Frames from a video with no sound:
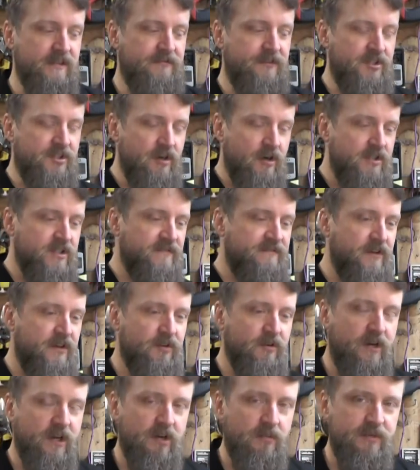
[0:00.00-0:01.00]
if you charge your phone
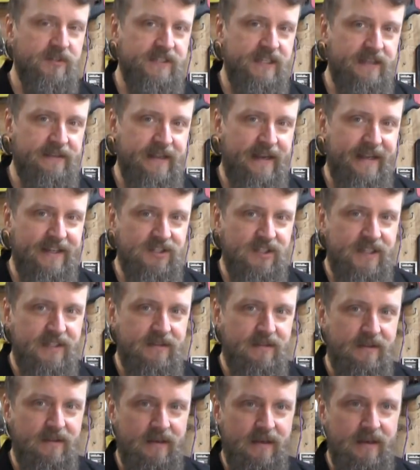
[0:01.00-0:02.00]
to 100%, that
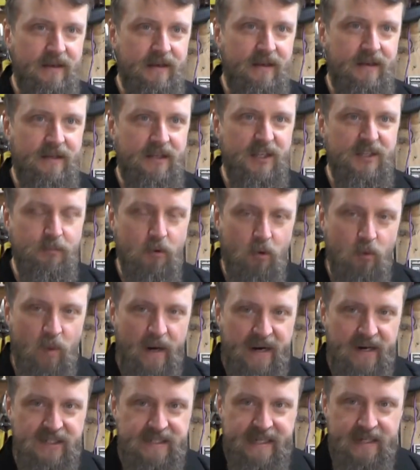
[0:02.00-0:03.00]
actually does more
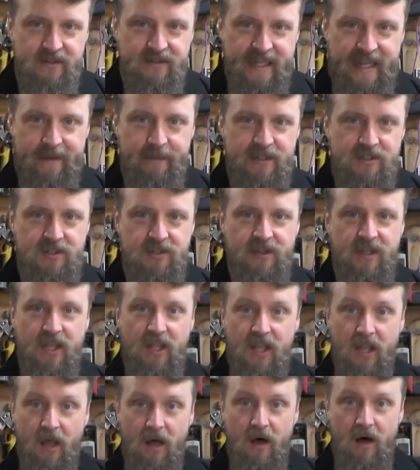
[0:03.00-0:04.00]
wear and tear damage to the
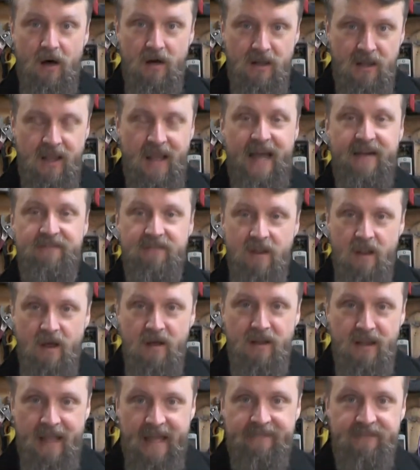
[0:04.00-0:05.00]

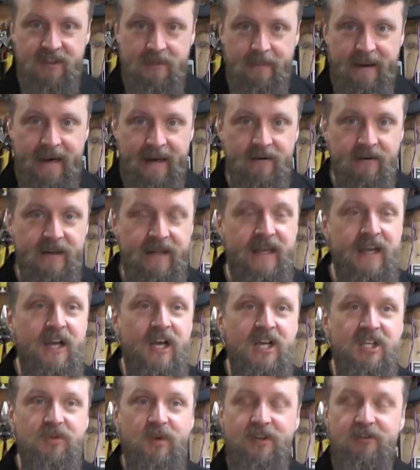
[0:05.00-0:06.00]
lifelong life of the battery.
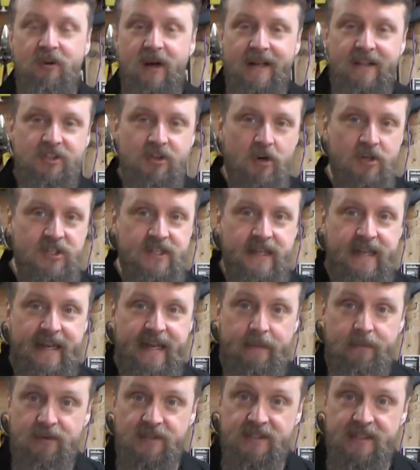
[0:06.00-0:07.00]
So I try to charge it to
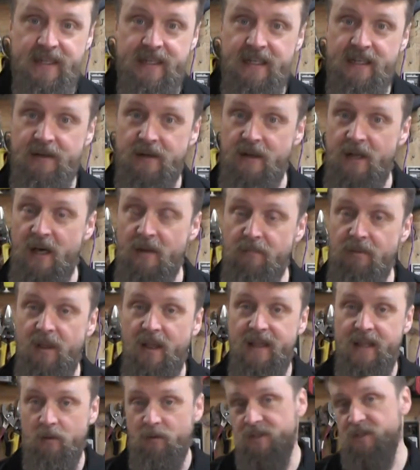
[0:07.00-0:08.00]
80% and
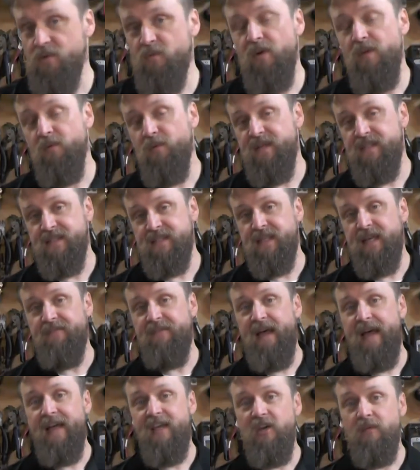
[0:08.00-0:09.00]
unplug it, which is one of the reasons I have
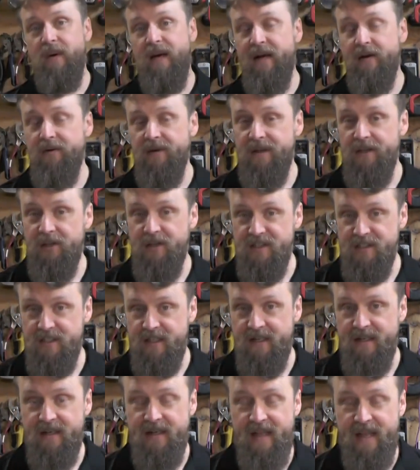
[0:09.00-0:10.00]
AccuBattery. You can
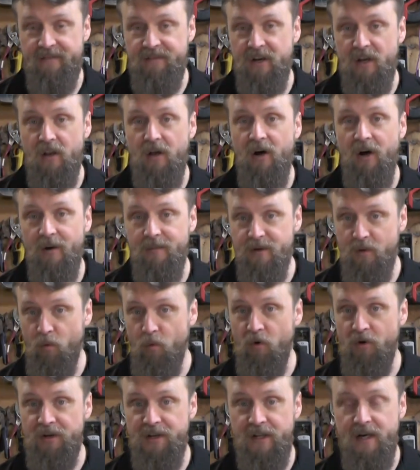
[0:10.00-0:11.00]
set it to have an alarm to
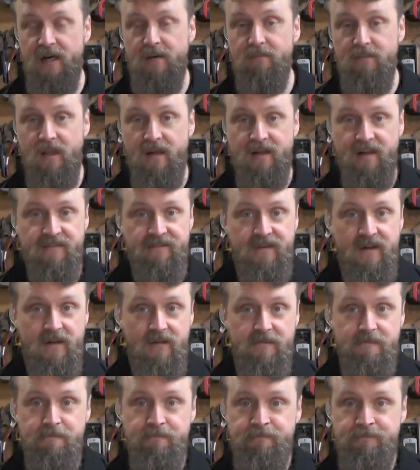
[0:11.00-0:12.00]
warn you to unplug your
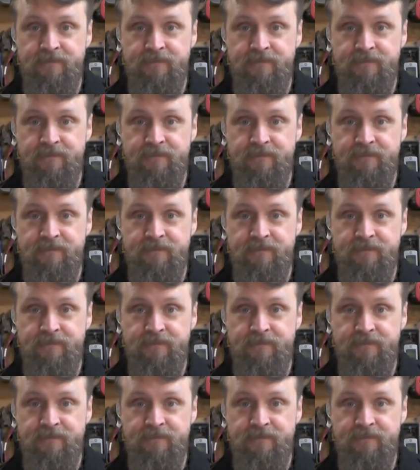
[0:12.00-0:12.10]
phone.